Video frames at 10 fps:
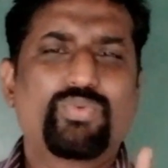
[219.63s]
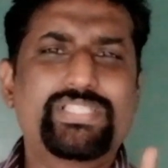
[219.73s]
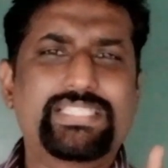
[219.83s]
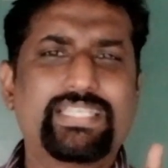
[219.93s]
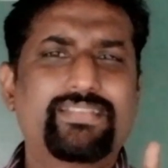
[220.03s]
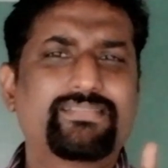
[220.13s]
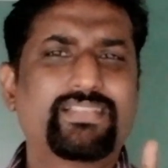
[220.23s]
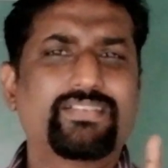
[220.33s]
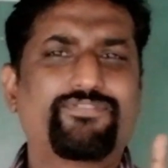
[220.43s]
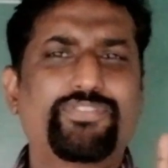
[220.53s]
we see in
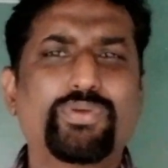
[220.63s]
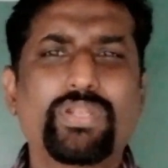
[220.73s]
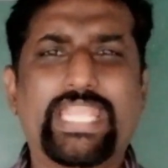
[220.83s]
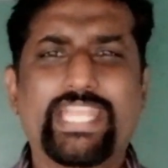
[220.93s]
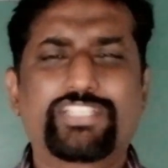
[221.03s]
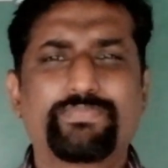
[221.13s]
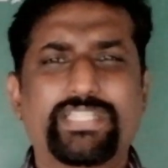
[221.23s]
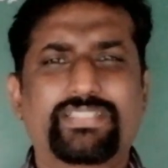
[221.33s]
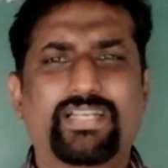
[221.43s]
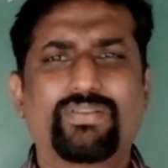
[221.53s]
the fuel gauge
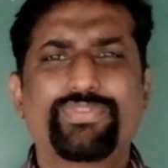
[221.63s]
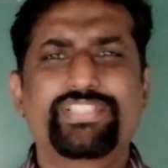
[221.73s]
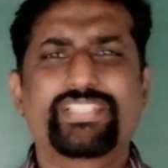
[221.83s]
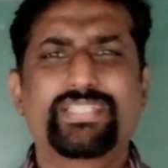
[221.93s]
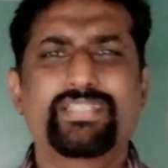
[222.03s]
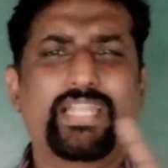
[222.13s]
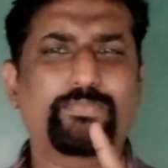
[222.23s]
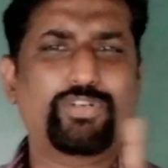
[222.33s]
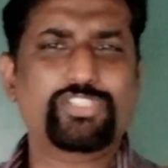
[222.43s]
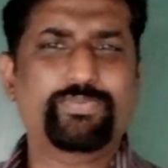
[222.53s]
meter, we see in
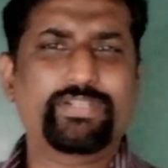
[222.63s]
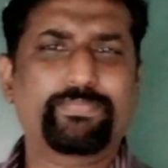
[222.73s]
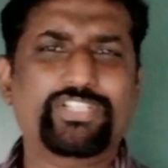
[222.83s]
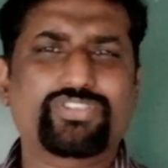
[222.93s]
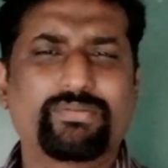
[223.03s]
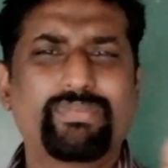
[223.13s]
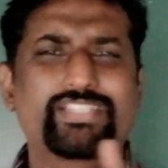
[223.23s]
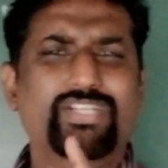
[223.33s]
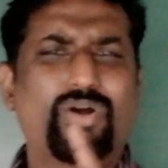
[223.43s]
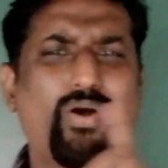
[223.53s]
atmospheric pressure
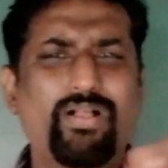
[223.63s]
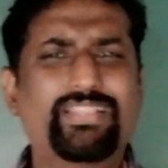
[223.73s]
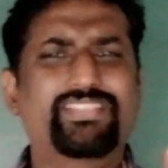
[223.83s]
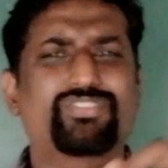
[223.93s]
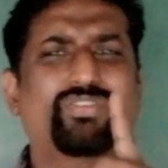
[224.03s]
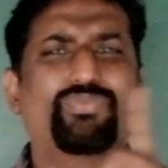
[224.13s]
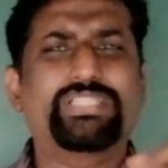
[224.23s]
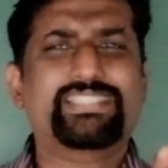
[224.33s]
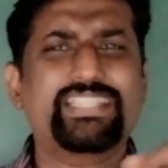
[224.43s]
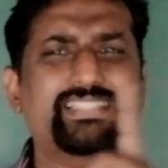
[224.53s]
meter, all this, you know, we
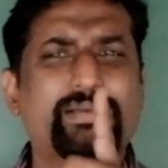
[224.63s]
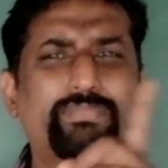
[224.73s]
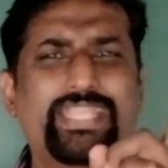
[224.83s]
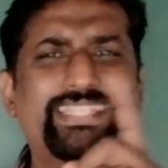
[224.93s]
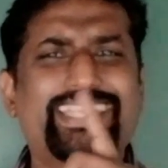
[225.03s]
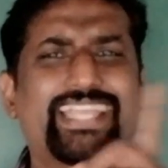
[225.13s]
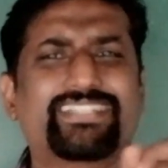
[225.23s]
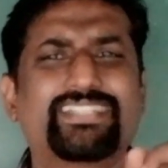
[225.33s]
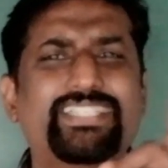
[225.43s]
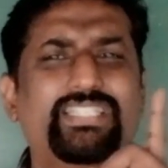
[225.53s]
see some
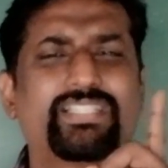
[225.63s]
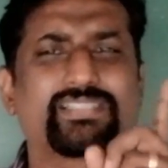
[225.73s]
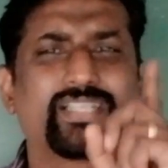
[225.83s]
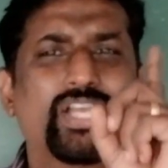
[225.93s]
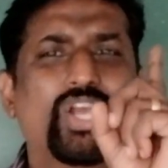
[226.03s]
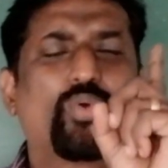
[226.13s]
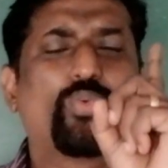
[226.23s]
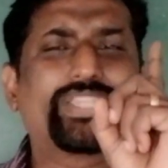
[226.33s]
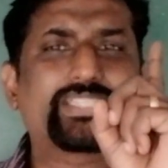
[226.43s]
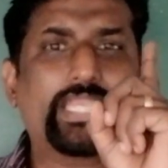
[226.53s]
indicator needles
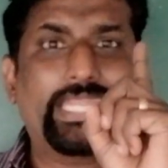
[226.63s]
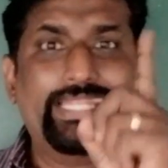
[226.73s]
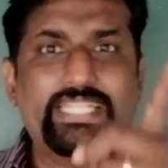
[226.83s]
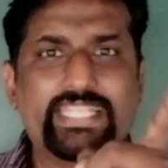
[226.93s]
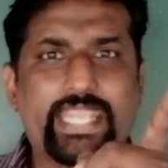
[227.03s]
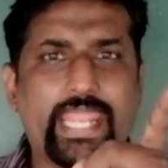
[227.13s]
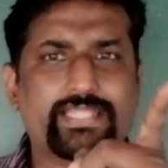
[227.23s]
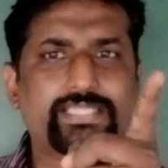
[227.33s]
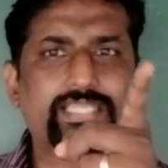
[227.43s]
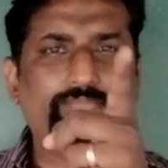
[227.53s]
which indicate
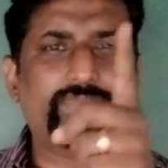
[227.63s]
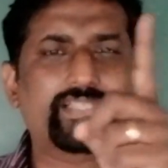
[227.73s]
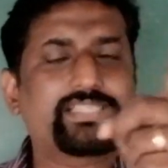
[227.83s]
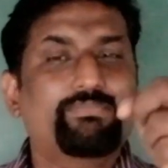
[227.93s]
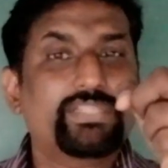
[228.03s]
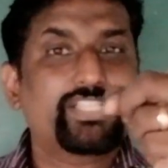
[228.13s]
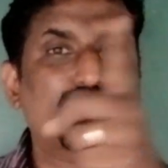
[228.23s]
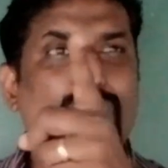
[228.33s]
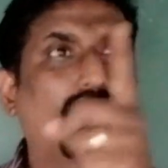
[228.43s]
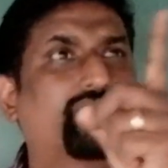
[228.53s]
something, something
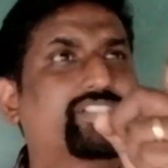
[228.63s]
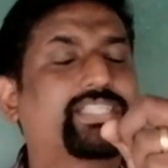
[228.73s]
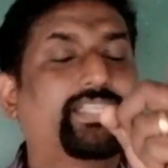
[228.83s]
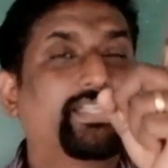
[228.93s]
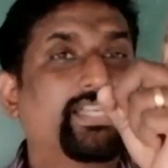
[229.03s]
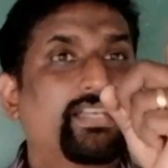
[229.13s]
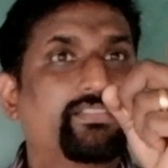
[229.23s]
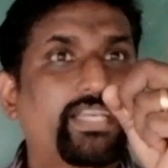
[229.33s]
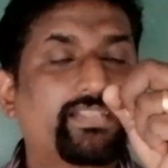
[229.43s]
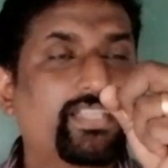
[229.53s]
is going on. See,
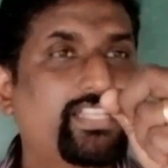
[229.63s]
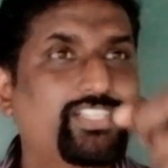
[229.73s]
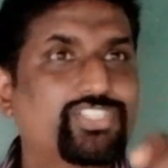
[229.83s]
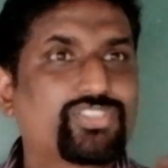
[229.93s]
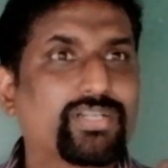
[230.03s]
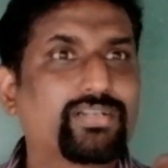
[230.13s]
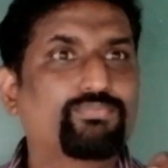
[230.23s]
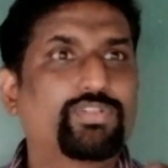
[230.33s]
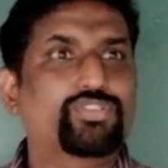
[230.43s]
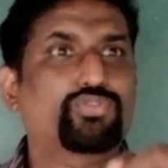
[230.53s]
there is
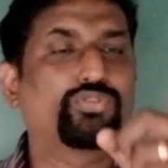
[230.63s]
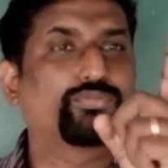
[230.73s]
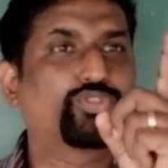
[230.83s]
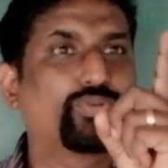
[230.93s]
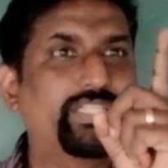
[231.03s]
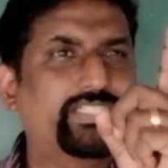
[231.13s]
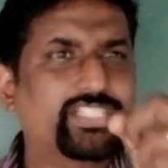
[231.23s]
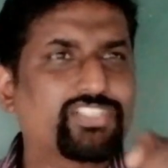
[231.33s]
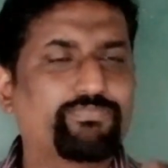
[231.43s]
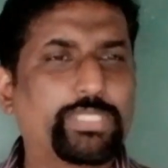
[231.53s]
uh, uh, two, two
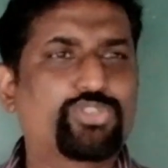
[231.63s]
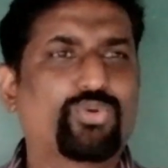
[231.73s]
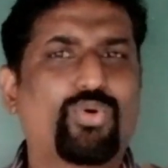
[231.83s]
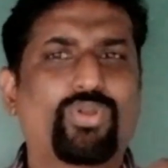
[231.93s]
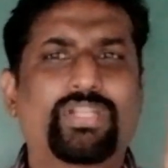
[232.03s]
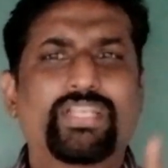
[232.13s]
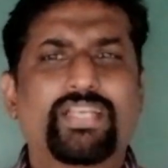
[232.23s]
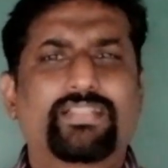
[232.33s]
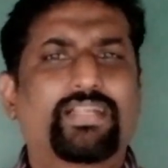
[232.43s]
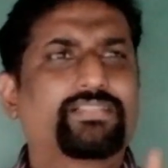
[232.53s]
liters of petrol.
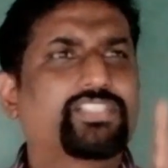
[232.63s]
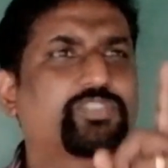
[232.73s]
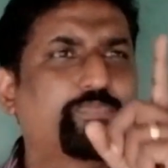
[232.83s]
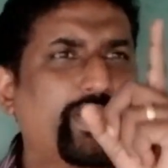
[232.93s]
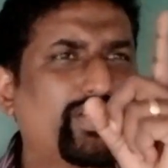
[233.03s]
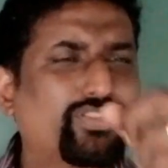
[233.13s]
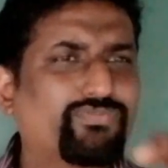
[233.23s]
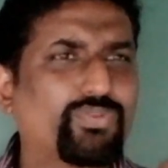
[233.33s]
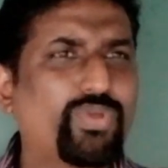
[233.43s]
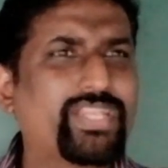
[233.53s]
Uh, the speed
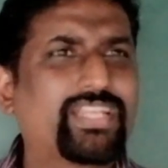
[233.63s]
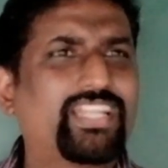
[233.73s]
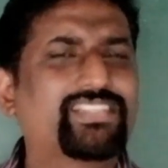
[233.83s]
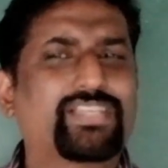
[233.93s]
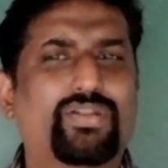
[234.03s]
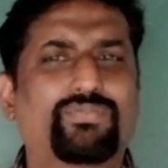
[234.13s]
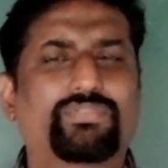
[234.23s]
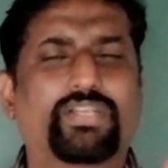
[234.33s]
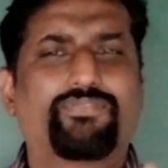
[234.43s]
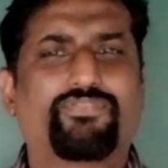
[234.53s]
of the vehicle is
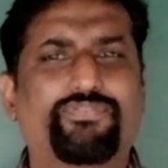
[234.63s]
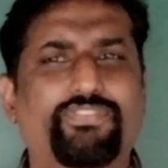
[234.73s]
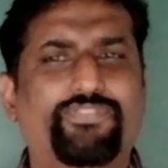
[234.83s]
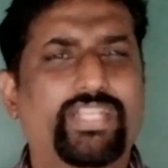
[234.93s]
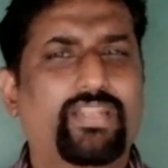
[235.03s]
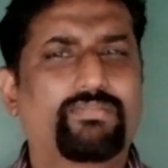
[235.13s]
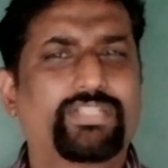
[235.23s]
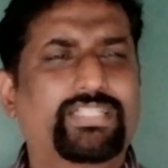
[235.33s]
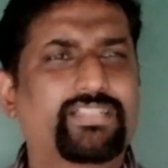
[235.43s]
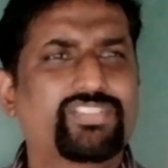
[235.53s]
around uh, 50
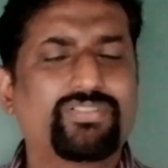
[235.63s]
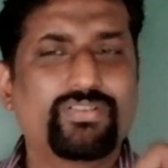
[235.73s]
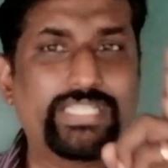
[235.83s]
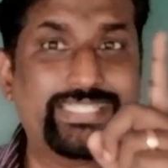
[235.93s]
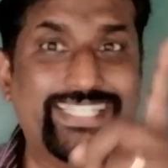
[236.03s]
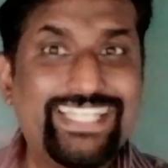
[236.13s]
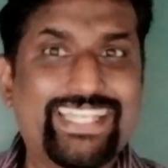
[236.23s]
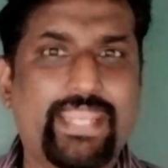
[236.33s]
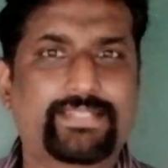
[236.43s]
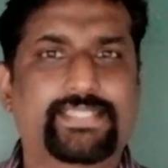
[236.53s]
kilometers. You know, it
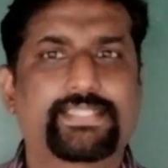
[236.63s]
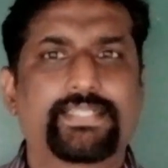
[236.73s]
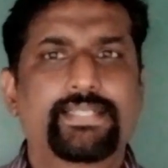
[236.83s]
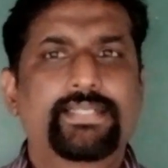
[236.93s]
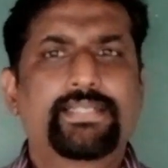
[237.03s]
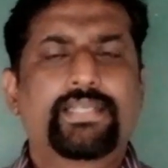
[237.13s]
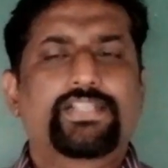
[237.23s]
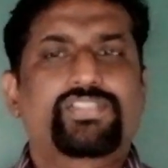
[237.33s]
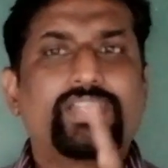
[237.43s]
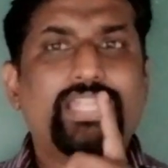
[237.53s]
indicates.
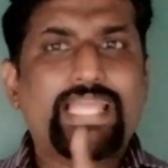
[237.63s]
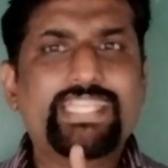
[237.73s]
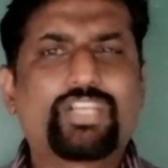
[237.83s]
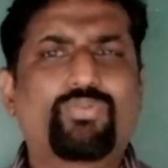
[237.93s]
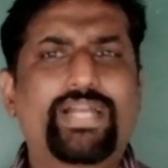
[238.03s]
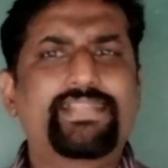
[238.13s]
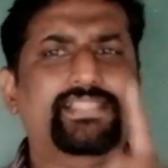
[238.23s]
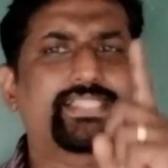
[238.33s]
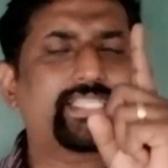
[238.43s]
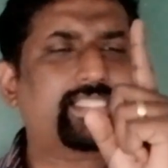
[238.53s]
So
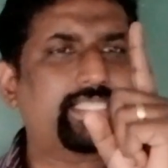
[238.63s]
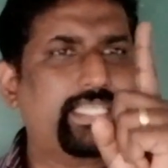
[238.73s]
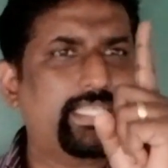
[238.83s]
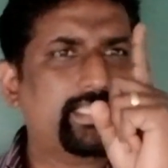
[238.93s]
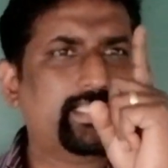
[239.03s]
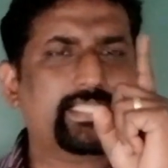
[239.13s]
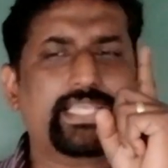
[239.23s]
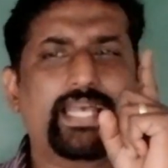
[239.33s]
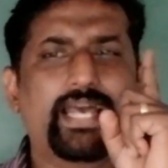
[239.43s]
likewise, this is